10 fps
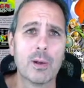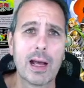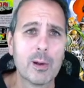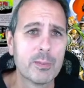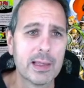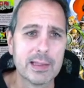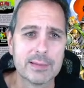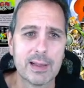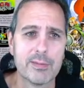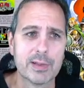I hope they
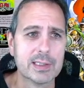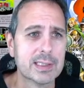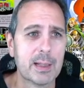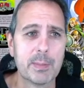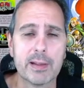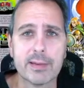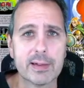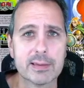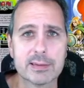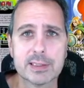have a good time down
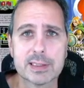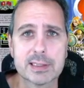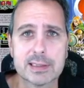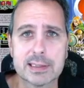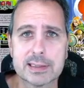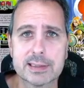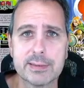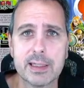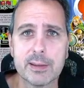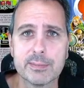there just because it's,
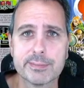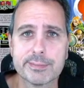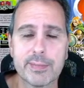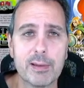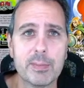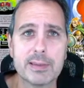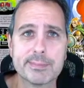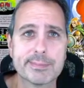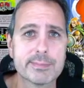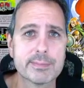they've
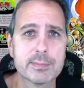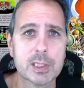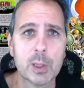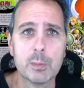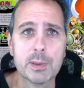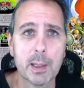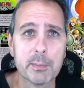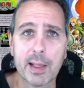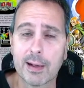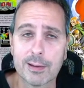been cooped up
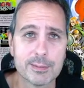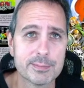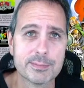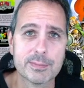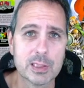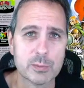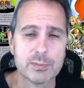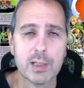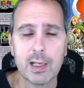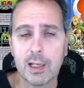now because
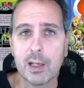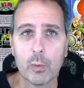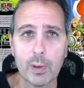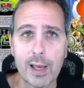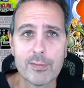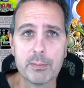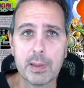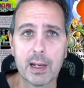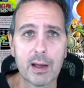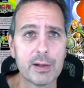we haven't
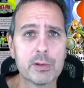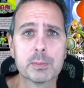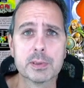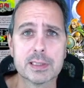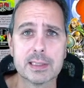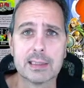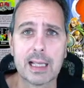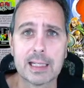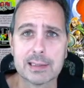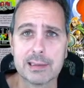been 100%
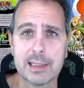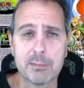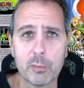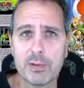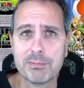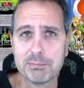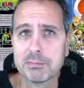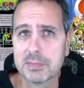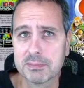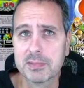isolated, but we've
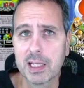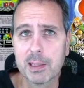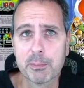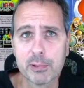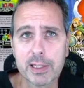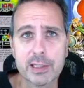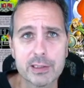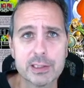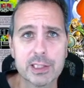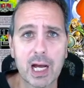done a pretty
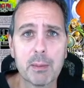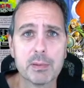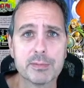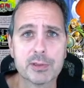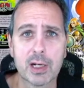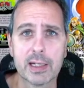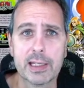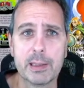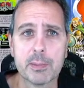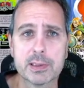good job of trying to
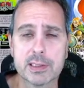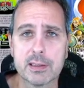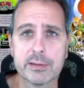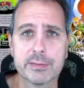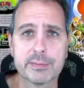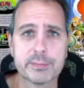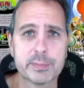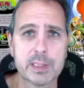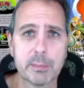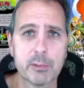keep ourselves
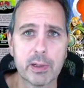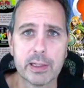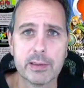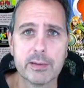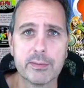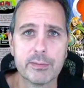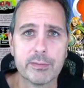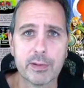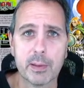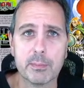separated
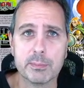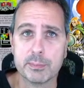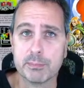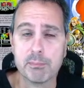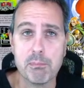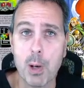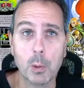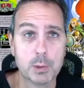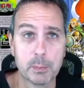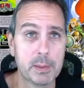from
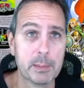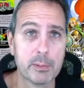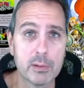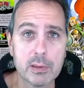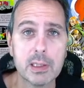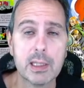most people.